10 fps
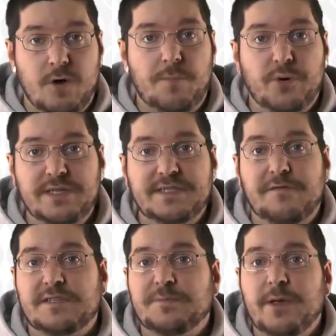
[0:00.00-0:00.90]
are all pretty
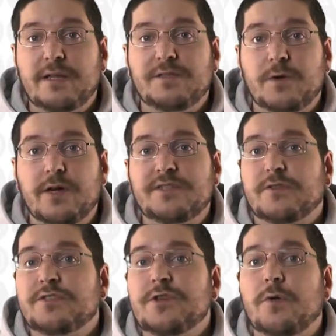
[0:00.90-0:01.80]
self-explanatory, so
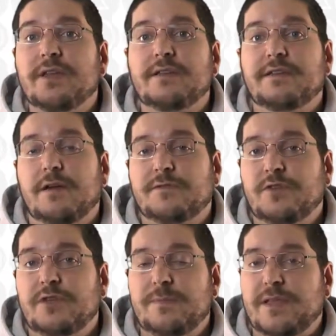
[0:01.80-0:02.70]
there's no need to delve
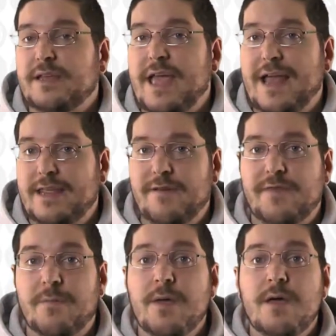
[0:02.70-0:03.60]
too deeply into any of
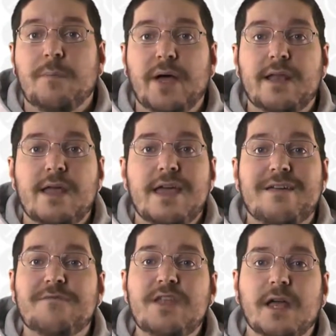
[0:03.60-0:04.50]
them, but
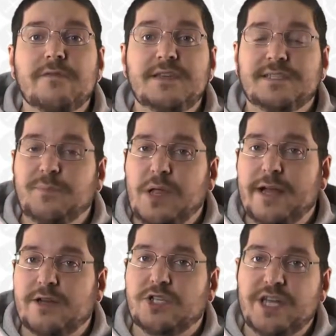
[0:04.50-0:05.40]
if none of these apply
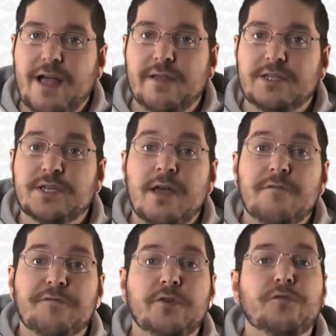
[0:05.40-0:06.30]
to your challenge,
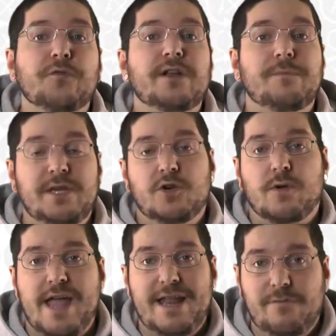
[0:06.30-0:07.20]
feel free to be
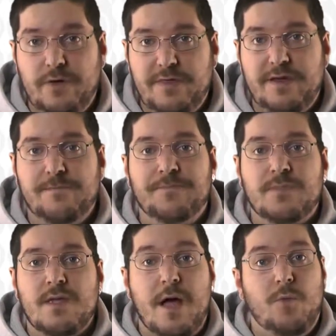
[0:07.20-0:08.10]
creative with it.
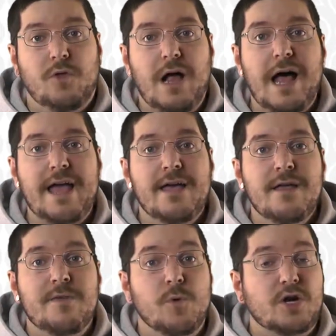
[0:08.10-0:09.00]
I won't lie,
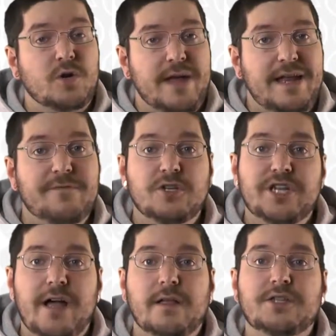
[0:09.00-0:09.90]
the more creative your
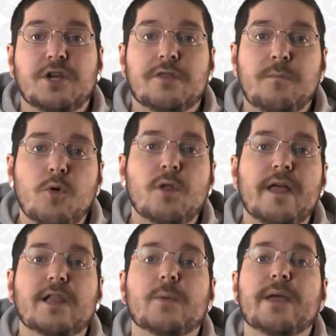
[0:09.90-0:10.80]
challenge, the more
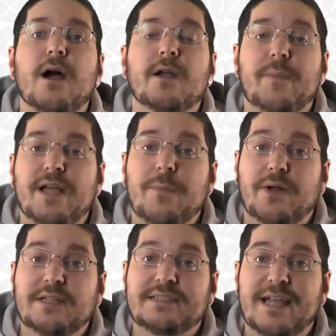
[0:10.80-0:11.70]
likely we are to pick up
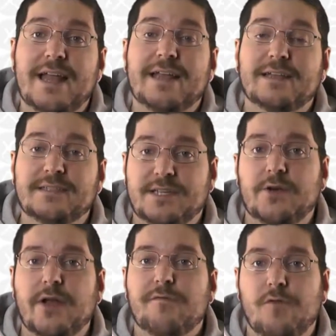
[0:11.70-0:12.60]
on its scent and consider
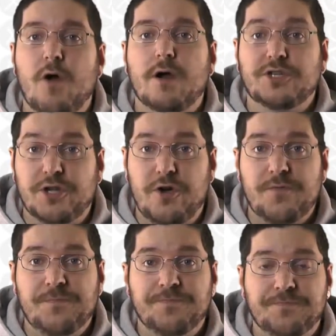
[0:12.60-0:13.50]
it for our show.
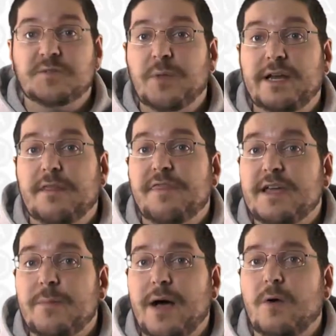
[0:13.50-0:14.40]
There's plenty to
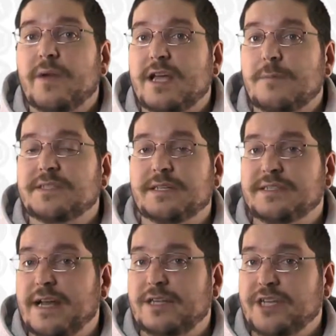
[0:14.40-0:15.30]
think about when it comes to
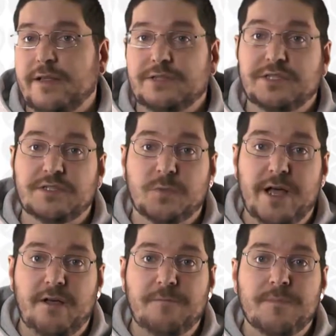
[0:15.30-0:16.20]
designing challenges as
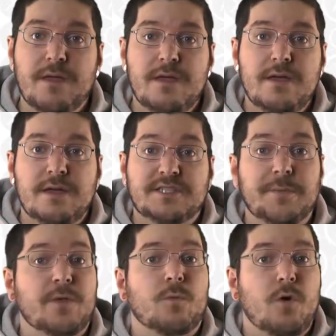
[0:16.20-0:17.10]
well. Some
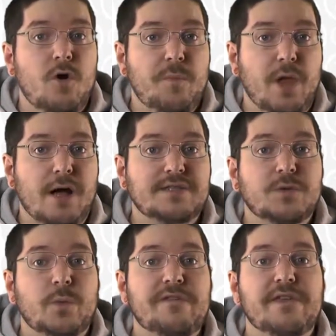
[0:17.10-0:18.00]
of the roadblocks
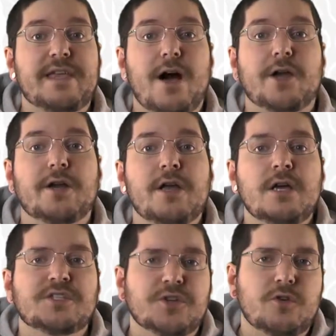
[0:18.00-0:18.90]
we've encountered
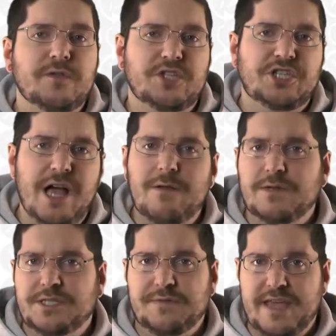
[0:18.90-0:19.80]
circle the
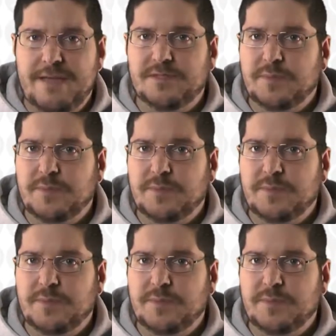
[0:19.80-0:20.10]
genres of games